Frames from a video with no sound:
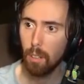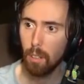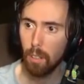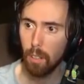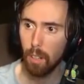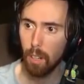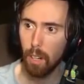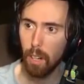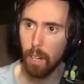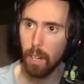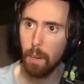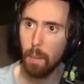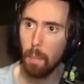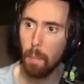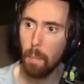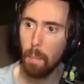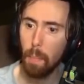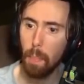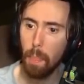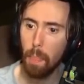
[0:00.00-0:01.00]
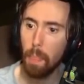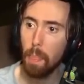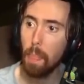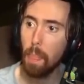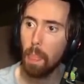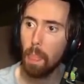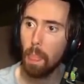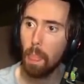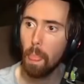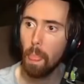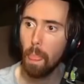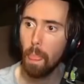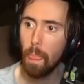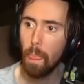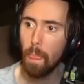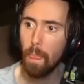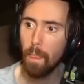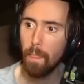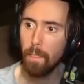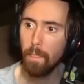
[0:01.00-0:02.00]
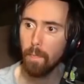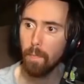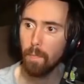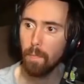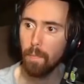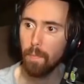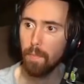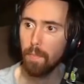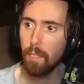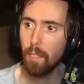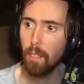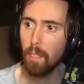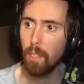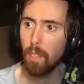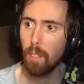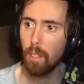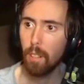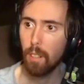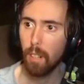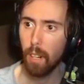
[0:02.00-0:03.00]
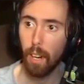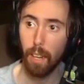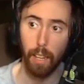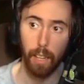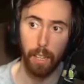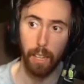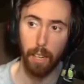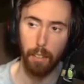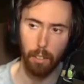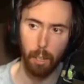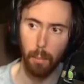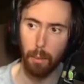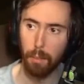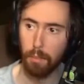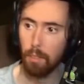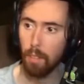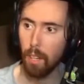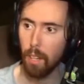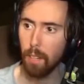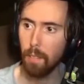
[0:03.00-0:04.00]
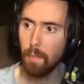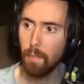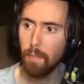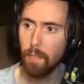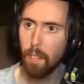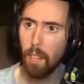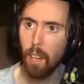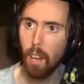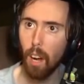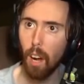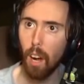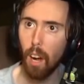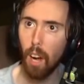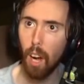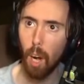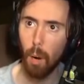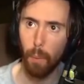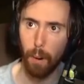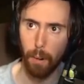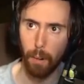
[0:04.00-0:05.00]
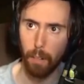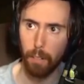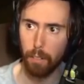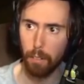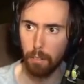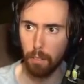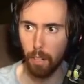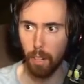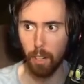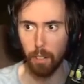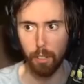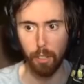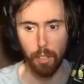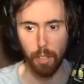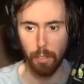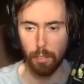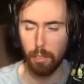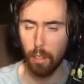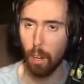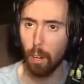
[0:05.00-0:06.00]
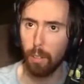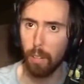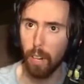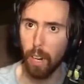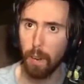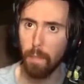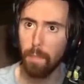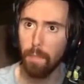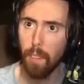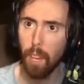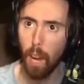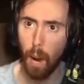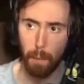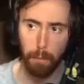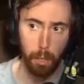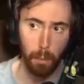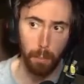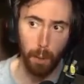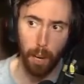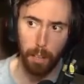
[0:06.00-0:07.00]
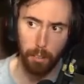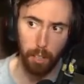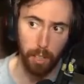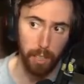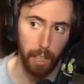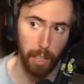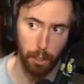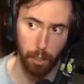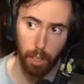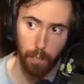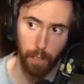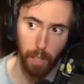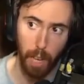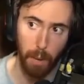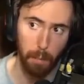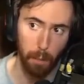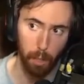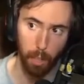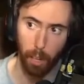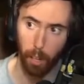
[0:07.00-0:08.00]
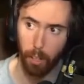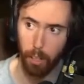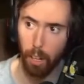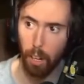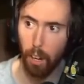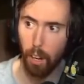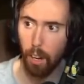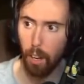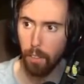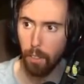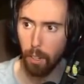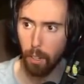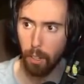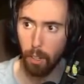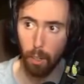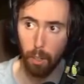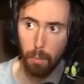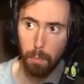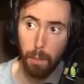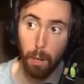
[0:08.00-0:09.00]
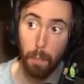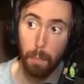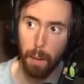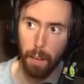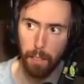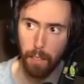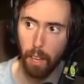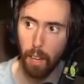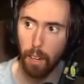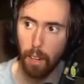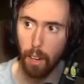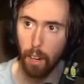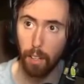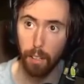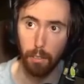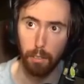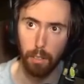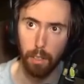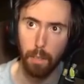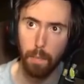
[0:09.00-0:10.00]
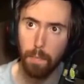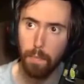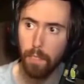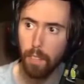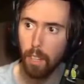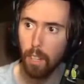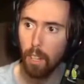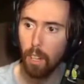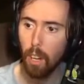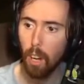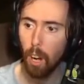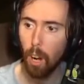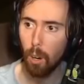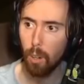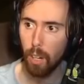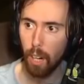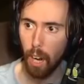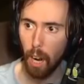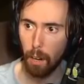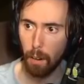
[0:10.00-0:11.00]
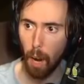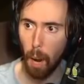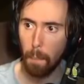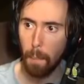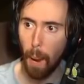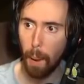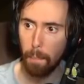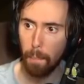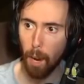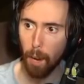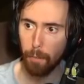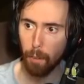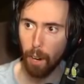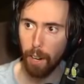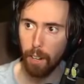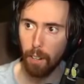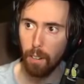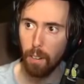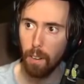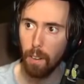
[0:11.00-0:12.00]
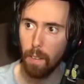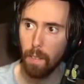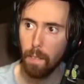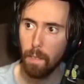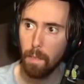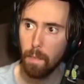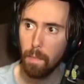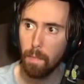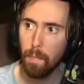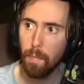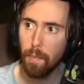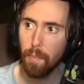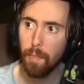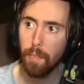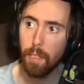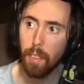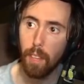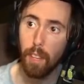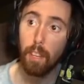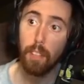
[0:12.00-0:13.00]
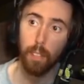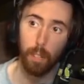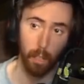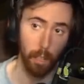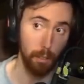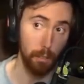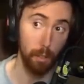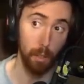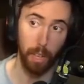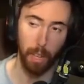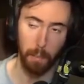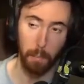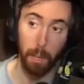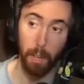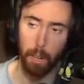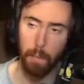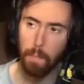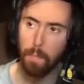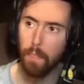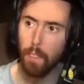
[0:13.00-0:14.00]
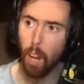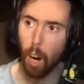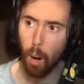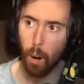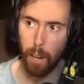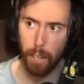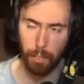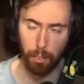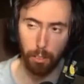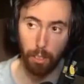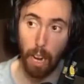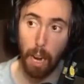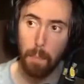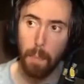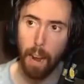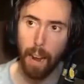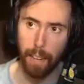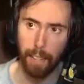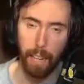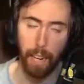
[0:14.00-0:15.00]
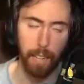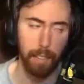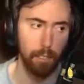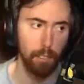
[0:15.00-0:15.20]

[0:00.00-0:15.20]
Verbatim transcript: Okay. Okay, that guy's almost dead. Wait, what's this? Oh, jeez. Okay, I'm surprised they can actually even name their character, their pet that, honestly. Okay, I'll pop him off right here. There he is. Okay, immune. All right, stay back, guys.